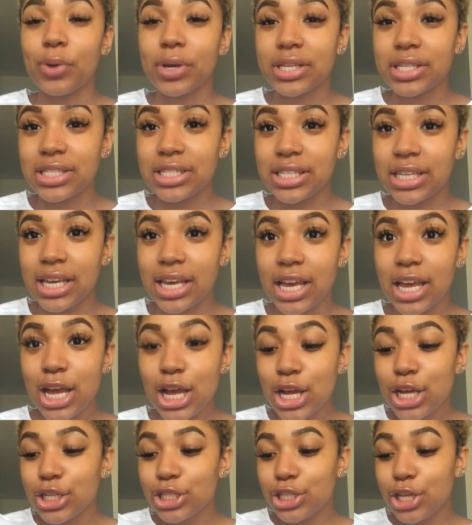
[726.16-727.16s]
pointy
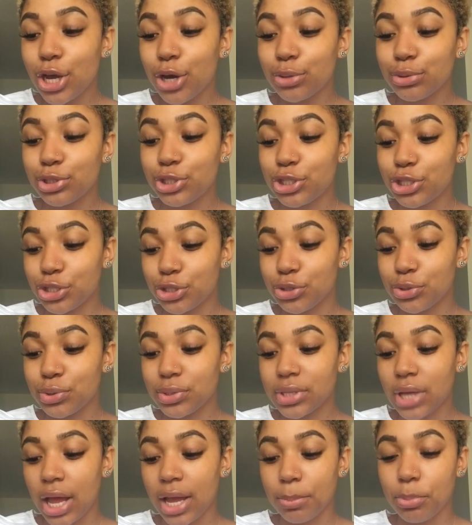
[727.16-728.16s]
toe shoes,
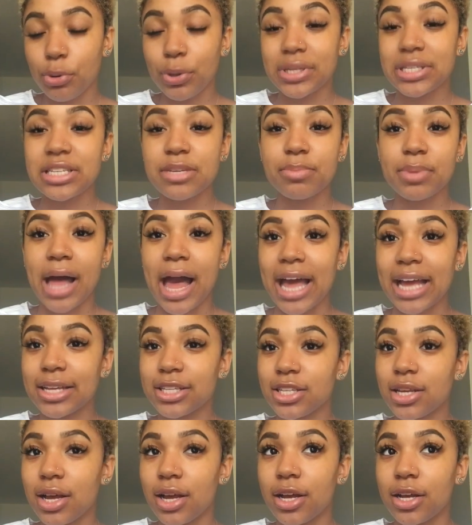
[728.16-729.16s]
like pointy
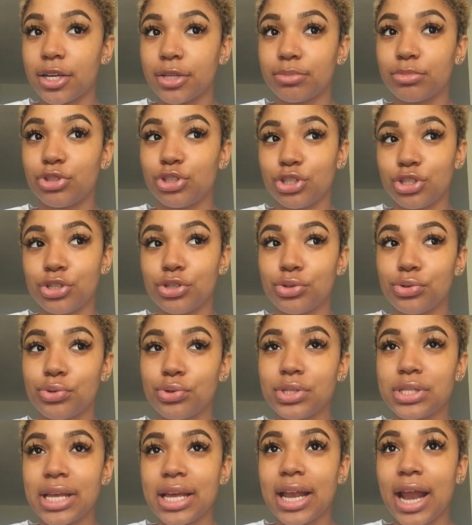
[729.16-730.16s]
black
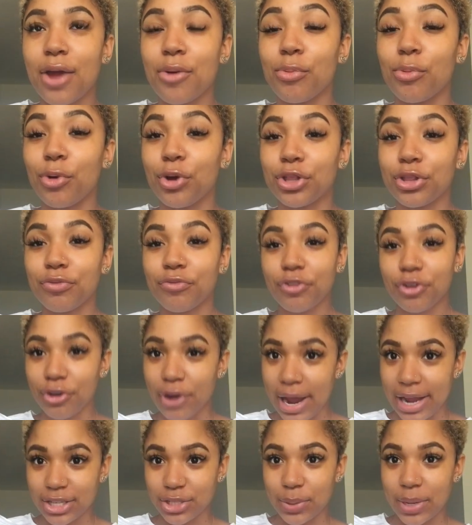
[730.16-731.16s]
shoes, and I wore them for
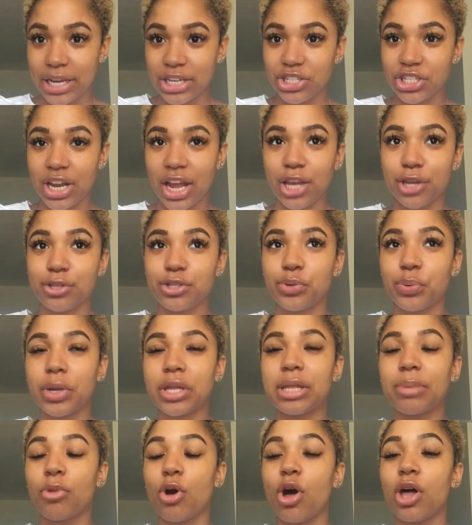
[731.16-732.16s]
graduation. I used to wear
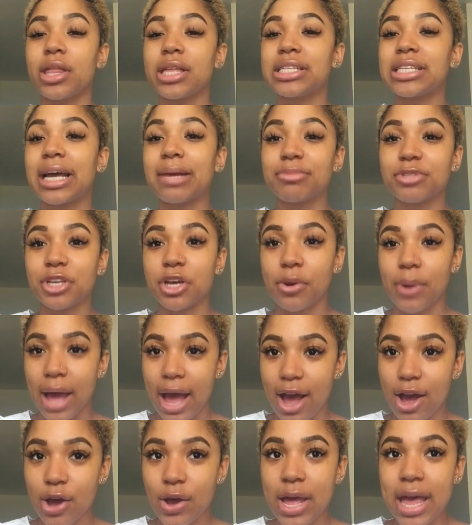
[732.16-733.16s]
them all the time to go
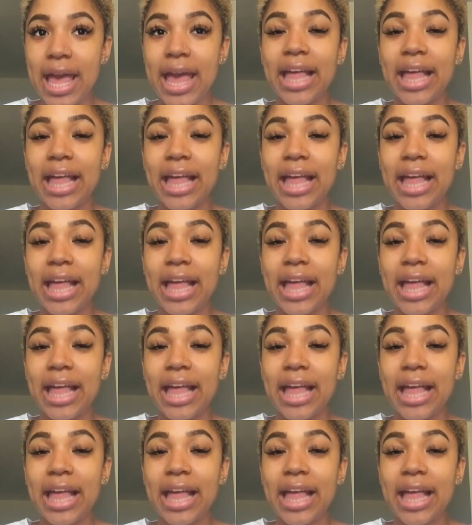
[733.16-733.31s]
out.